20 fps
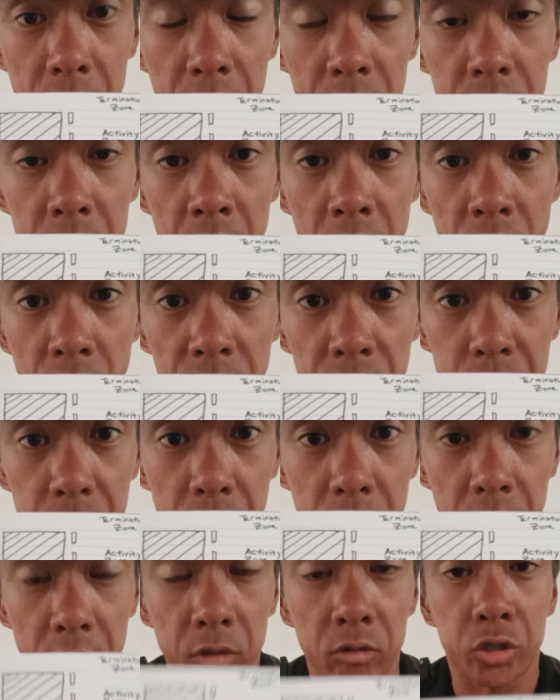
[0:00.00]
LTA road works
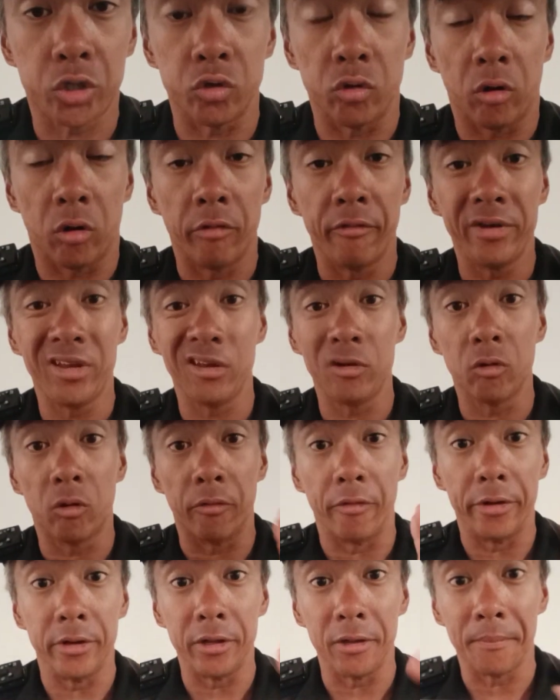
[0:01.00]
ahead, you should already know
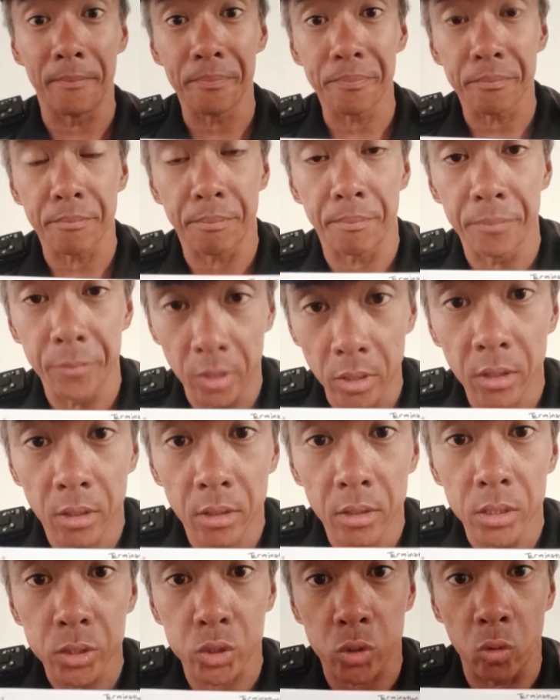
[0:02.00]
already.
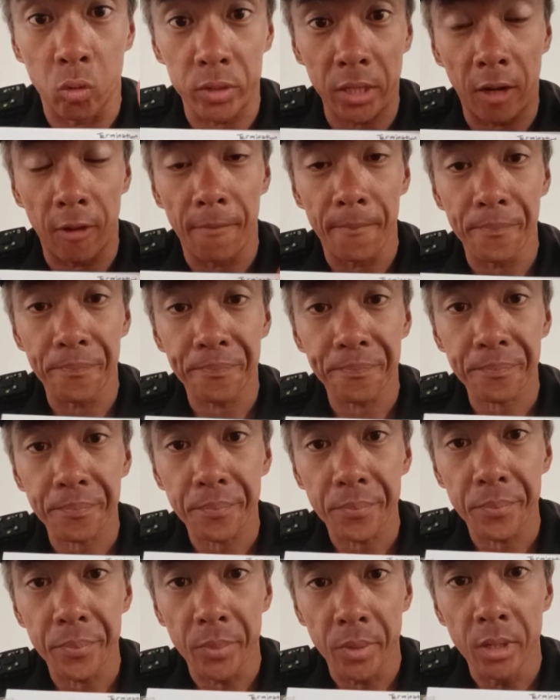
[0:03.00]
Slow down.
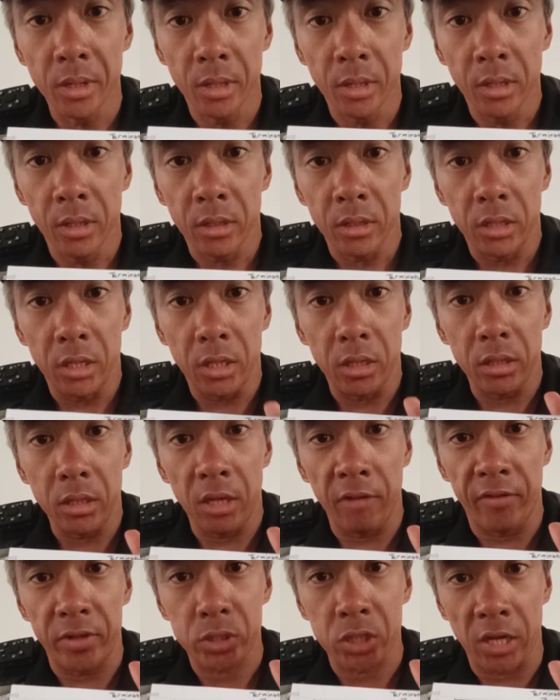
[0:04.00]

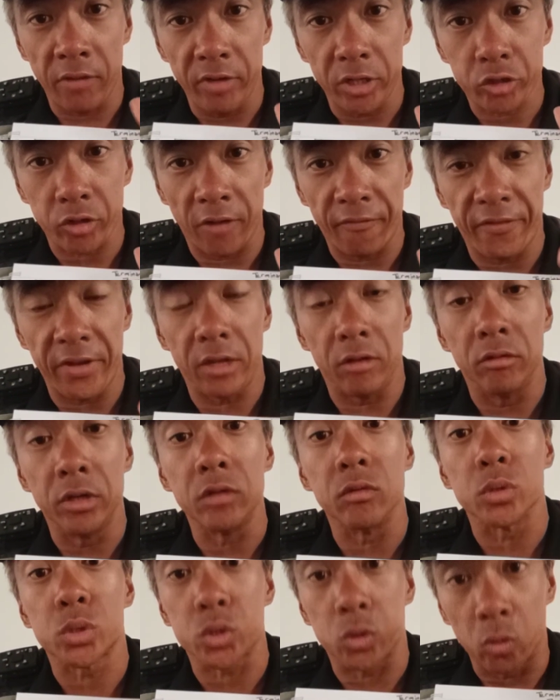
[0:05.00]
If it's heavy traffic, you
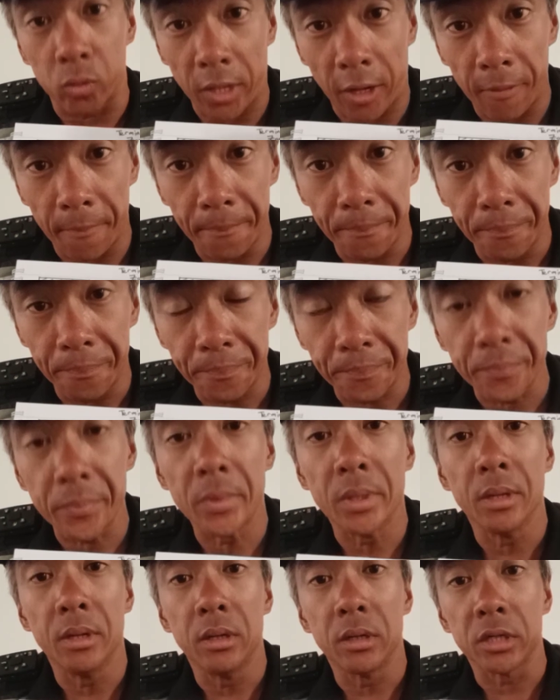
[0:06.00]
need to slow down.
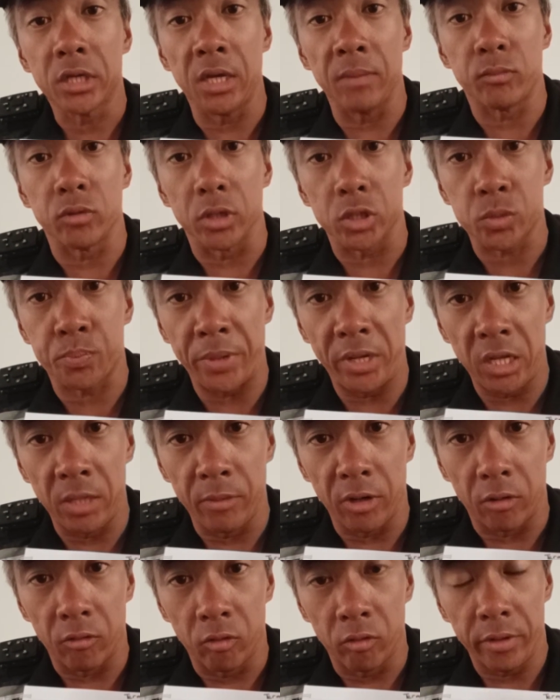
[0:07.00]
Keep to the speed
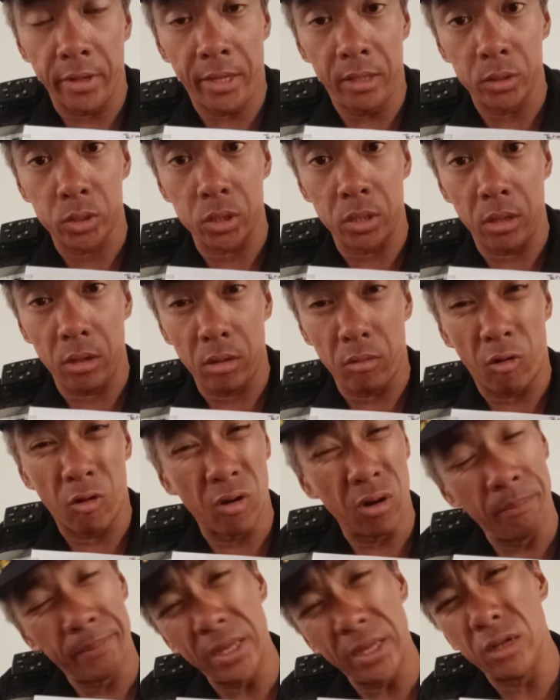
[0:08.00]
limit on road
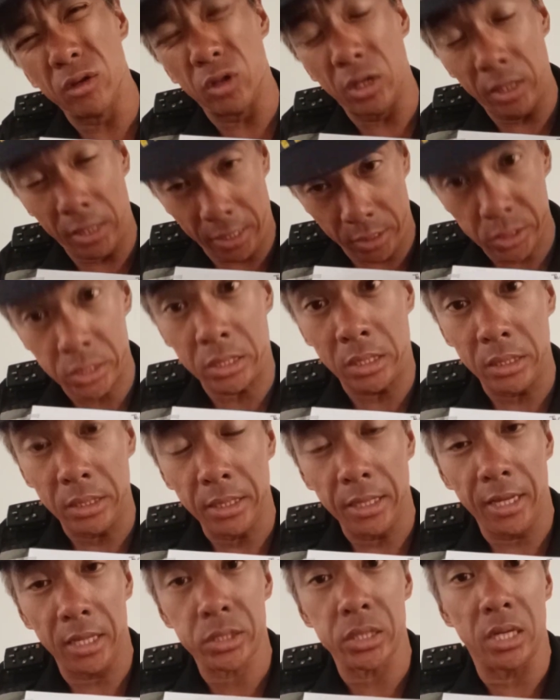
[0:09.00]
or a bit lesser.
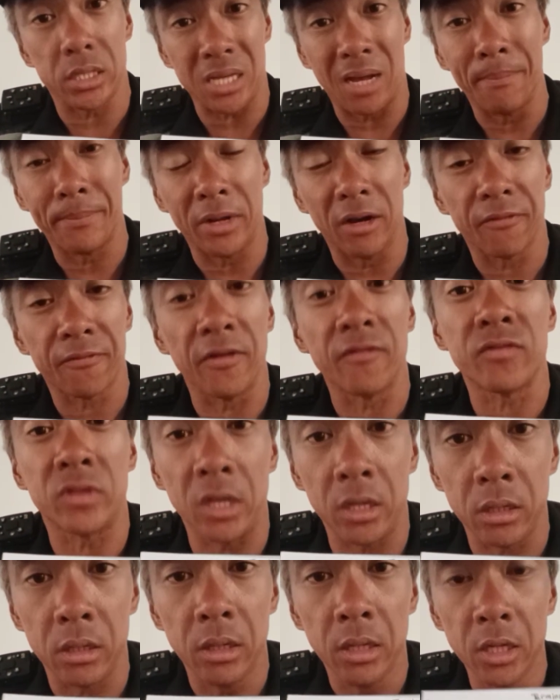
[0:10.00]
Let's say example
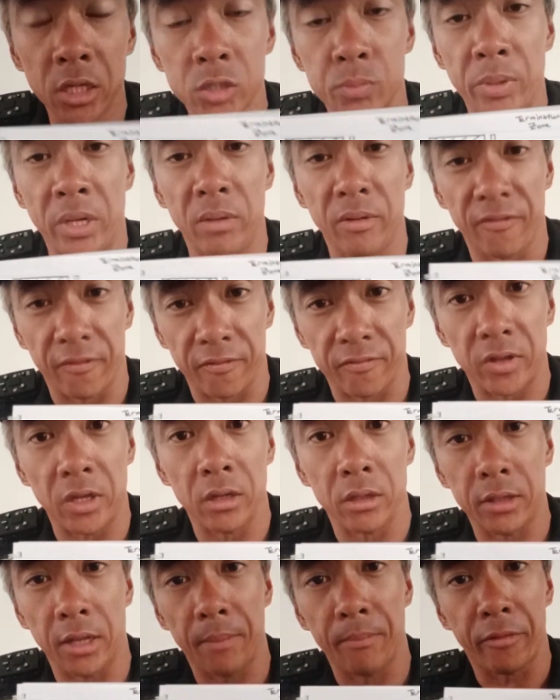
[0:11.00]
50, speed limit
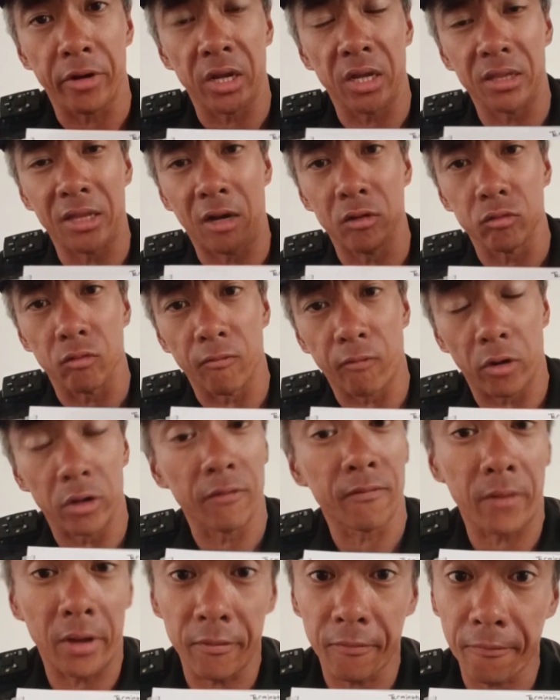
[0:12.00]
50, then bring it down to
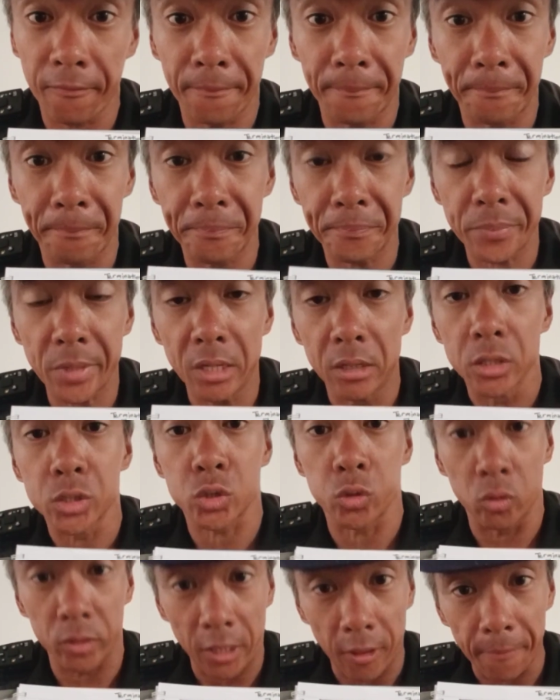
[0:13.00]
45.
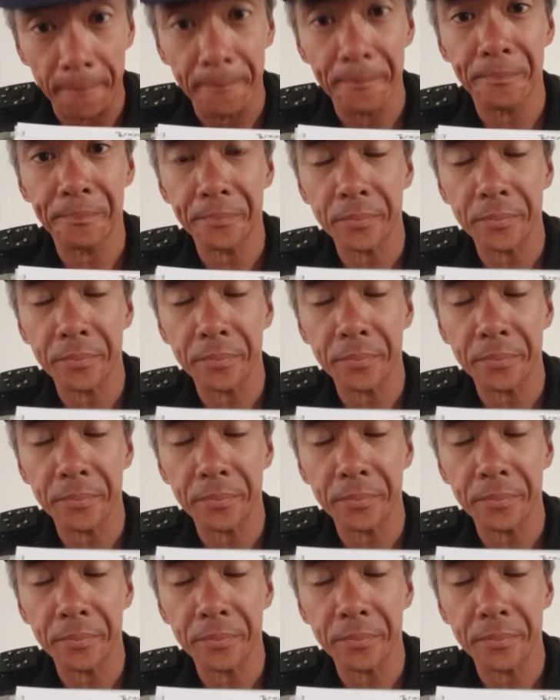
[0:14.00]
Slow down,